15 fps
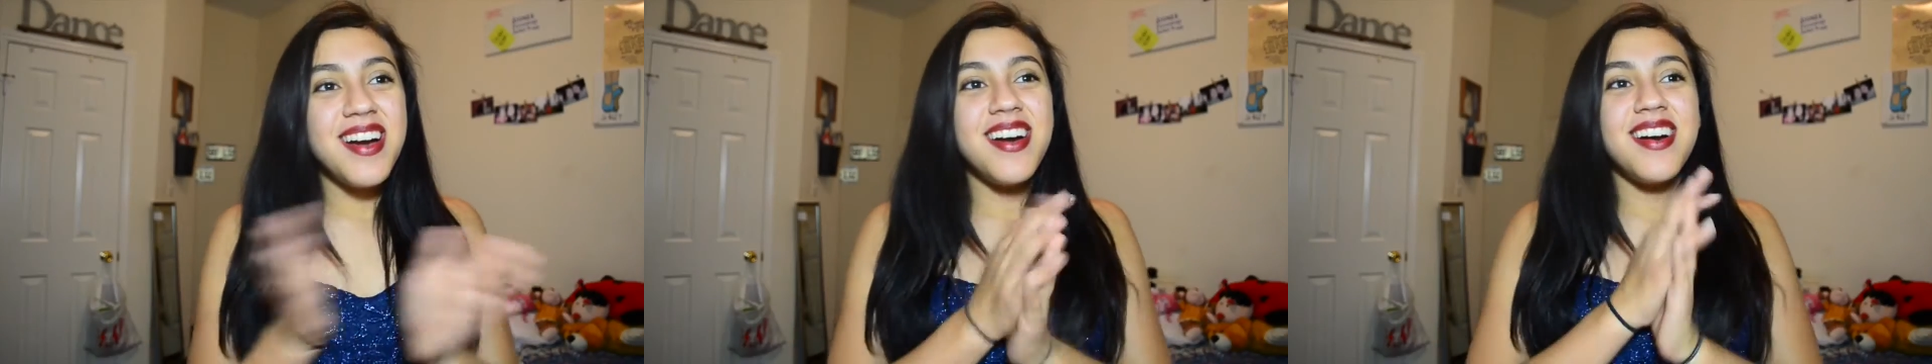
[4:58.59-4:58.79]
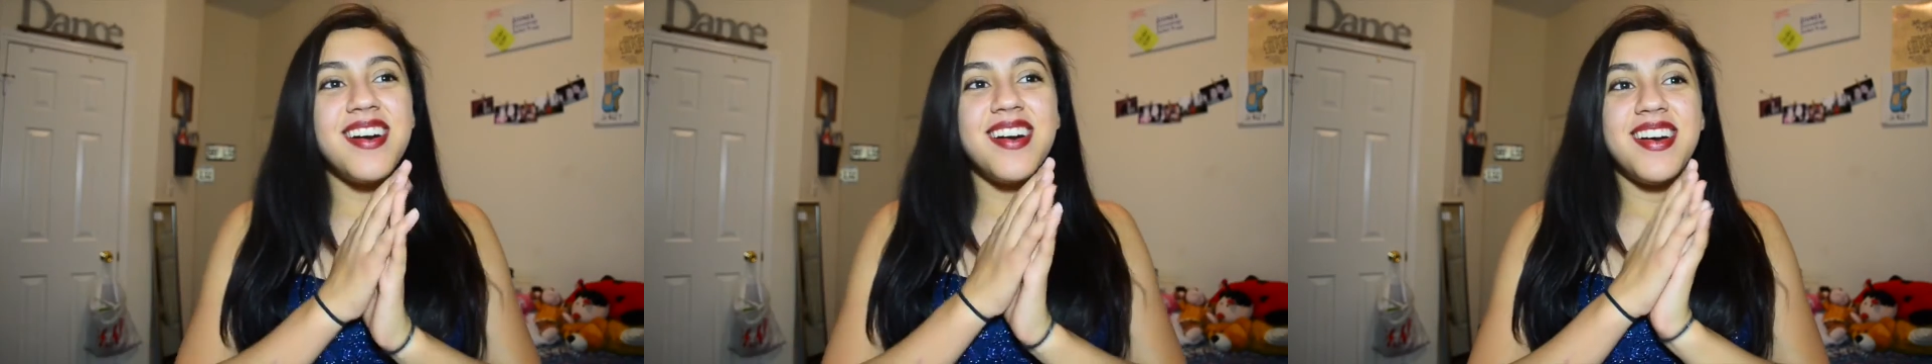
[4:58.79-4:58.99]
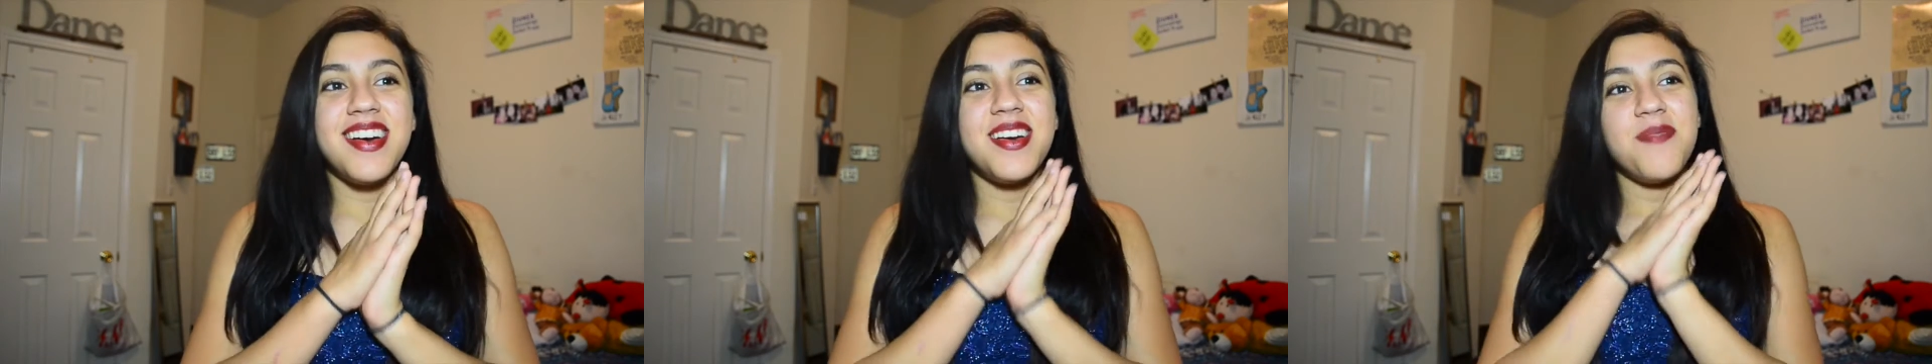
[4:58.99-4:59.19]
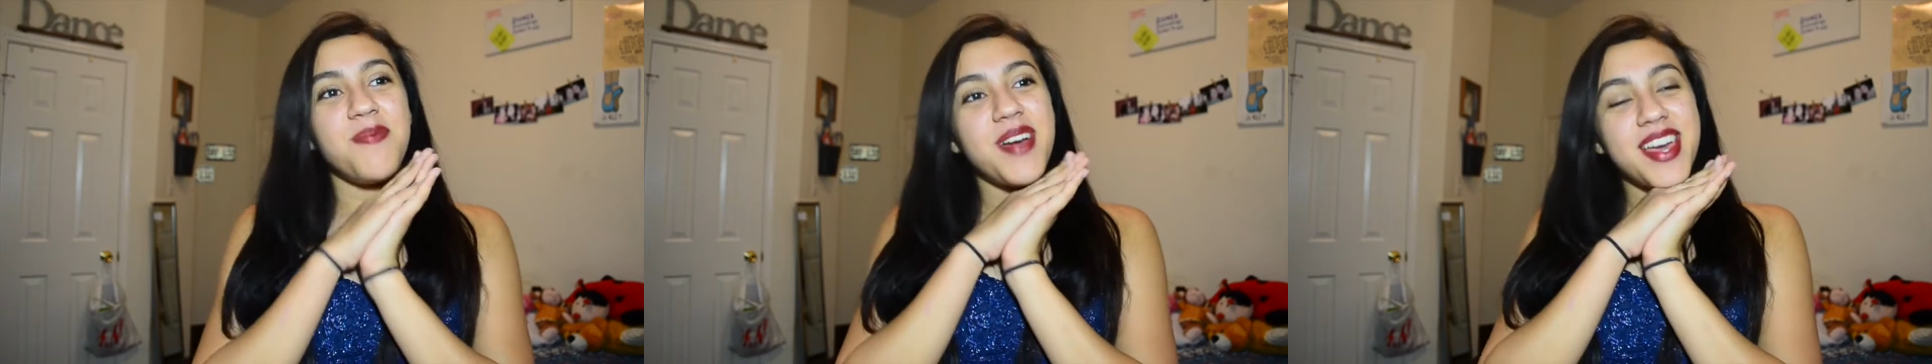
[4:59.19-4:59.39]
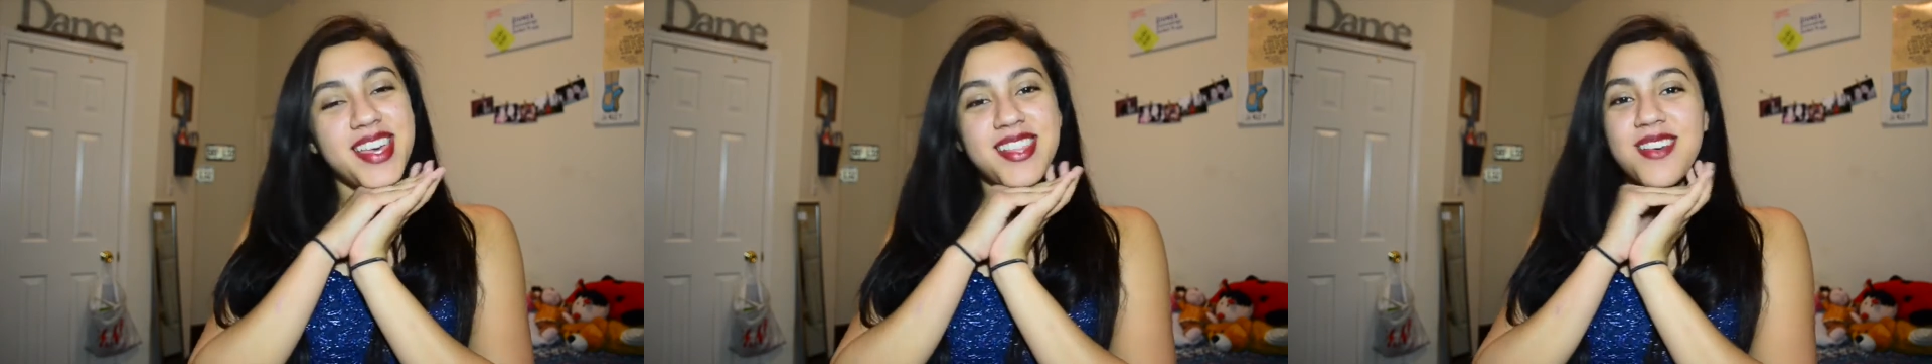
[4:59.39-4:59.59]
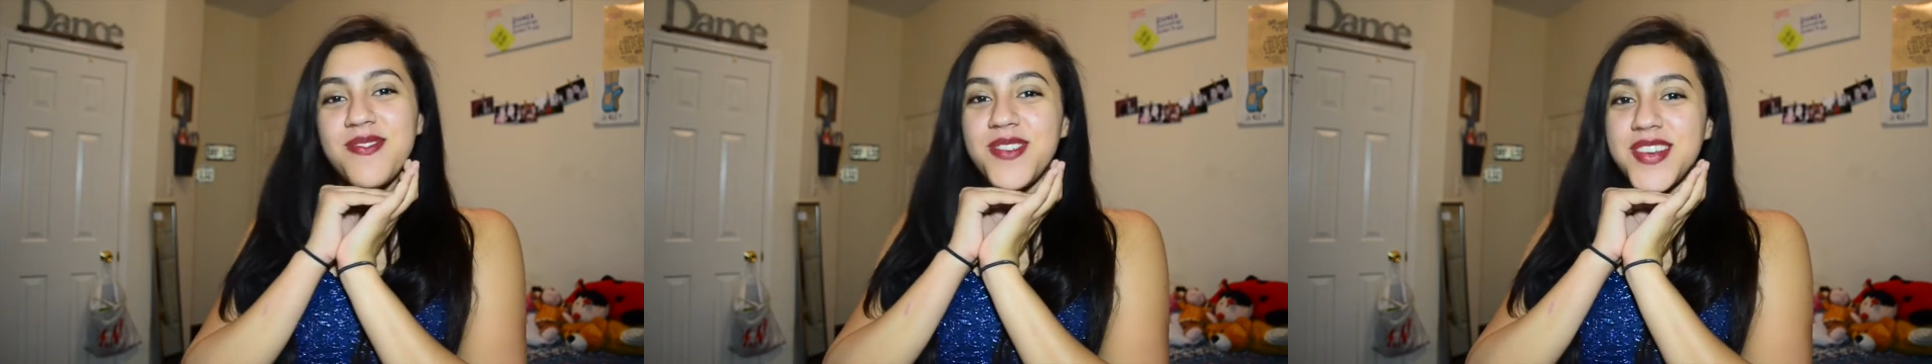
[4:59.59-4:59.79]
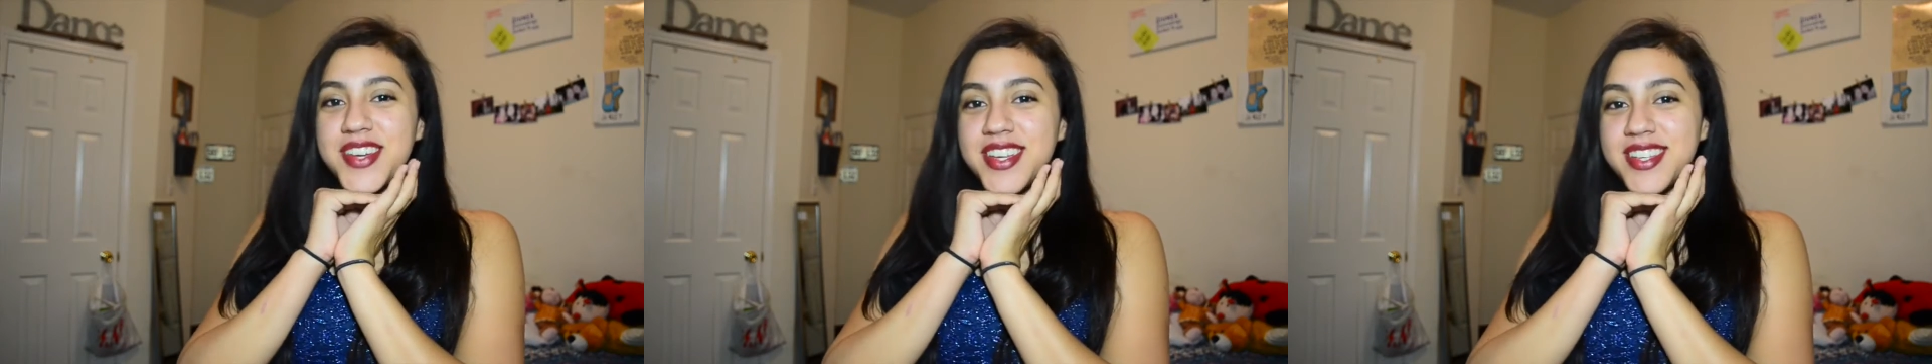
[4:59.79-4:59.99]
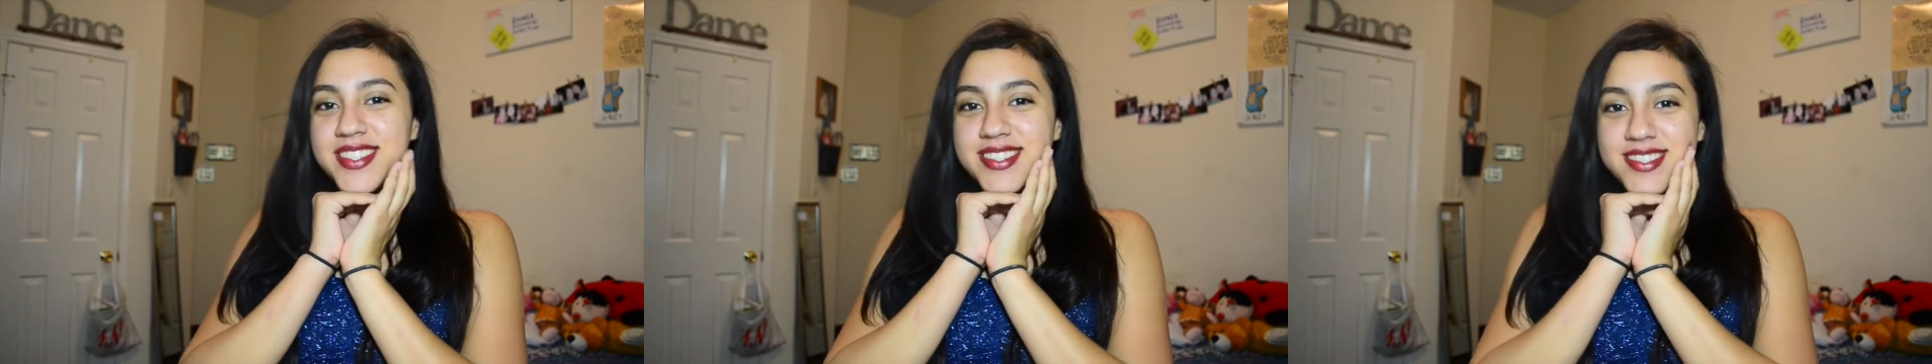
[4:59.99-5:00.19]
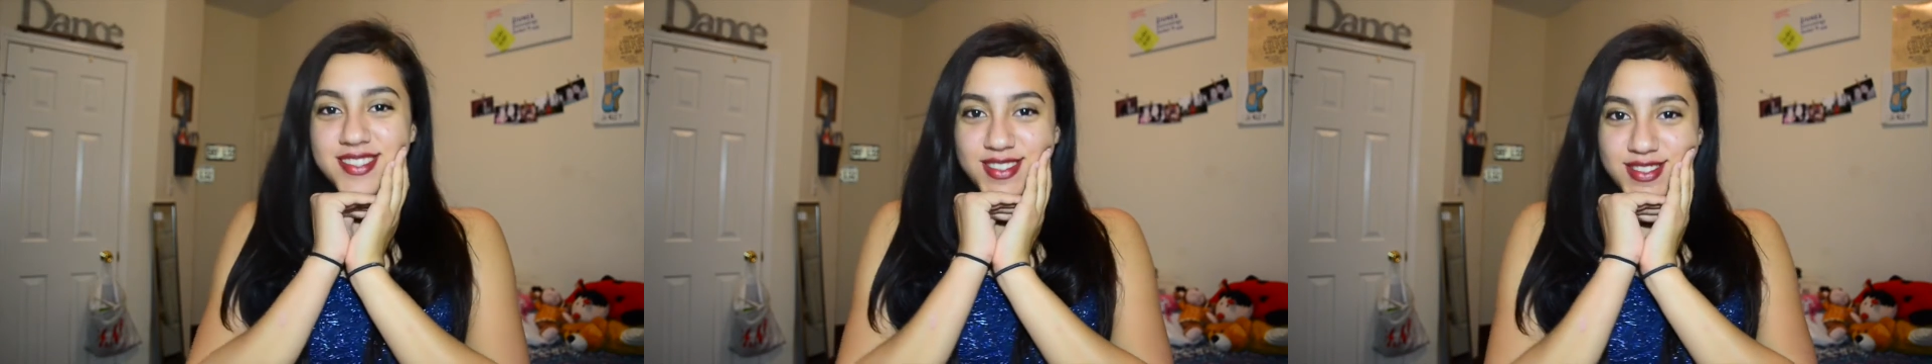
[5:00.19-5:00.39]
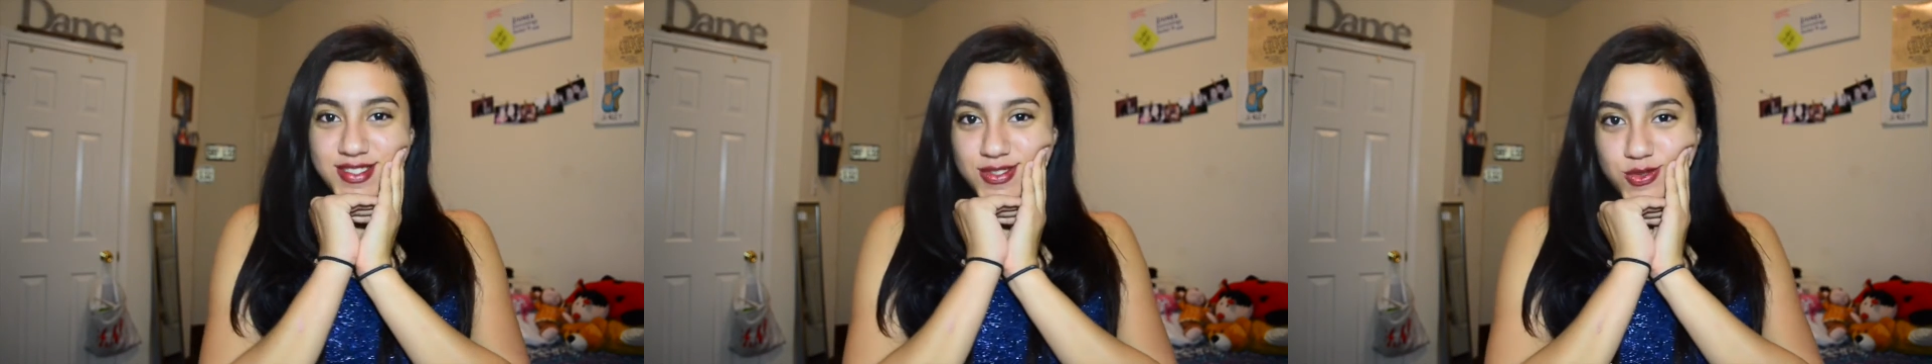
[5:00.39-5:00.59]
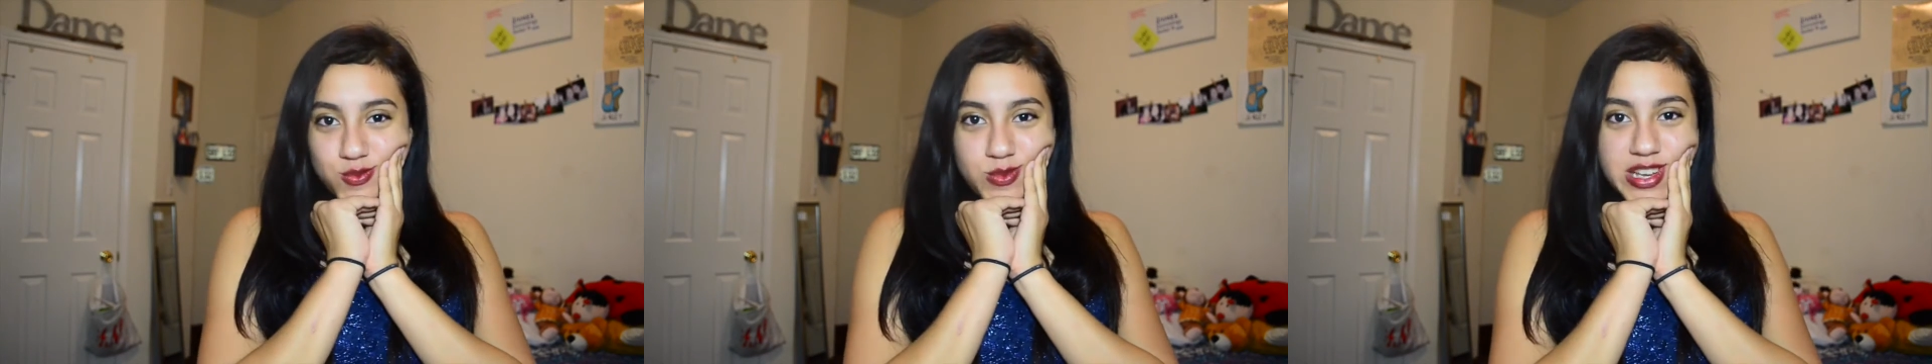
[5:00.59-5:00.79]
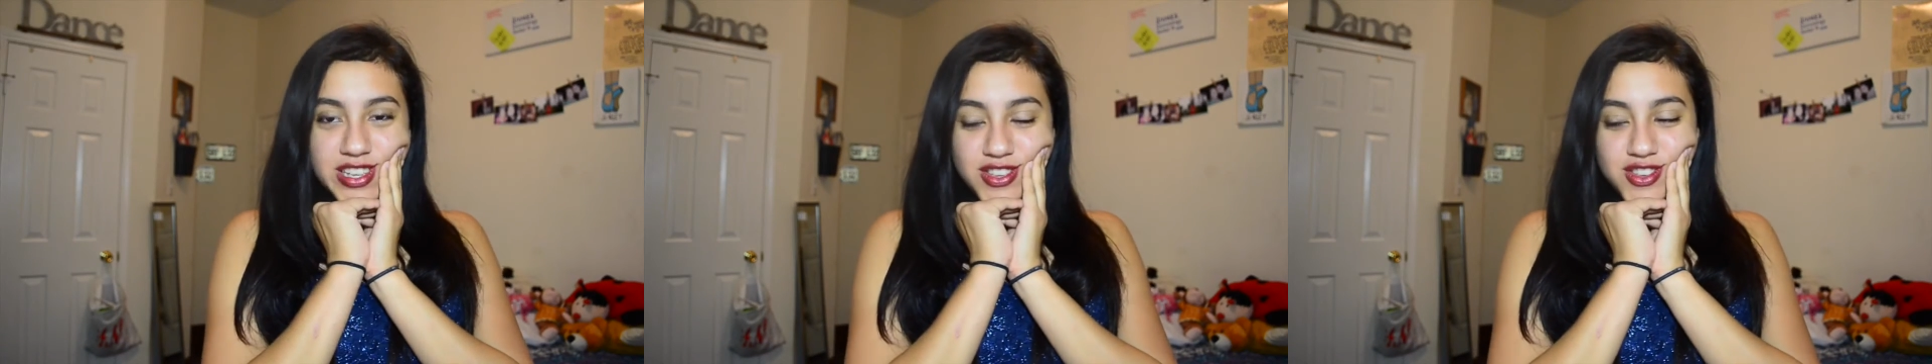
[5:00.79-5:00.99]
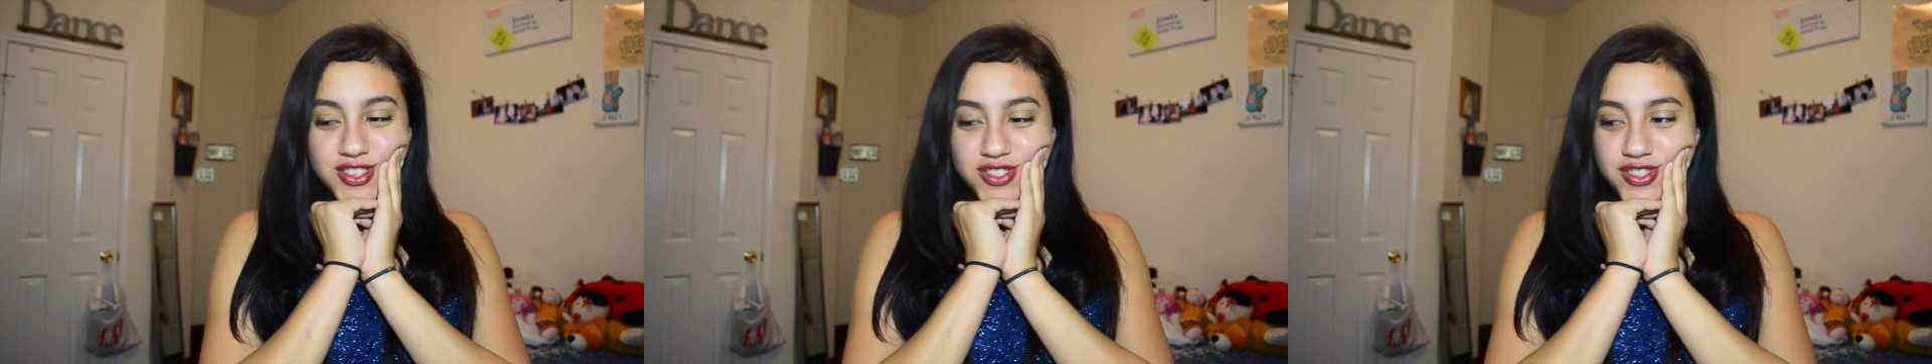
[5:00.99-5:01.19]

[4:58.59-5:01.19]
I love you guys so much.